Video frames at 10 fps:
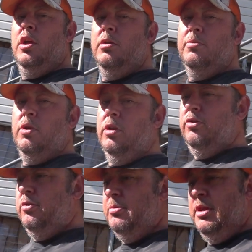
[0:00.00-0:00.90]
Good morning,
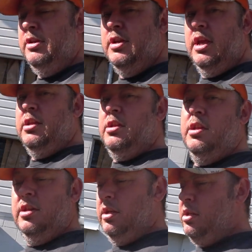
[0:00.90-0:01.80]
YouTube and the internets.
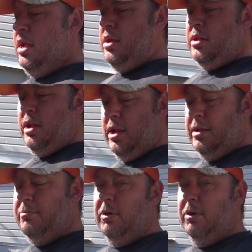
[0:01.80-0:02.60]
It's now Saturday.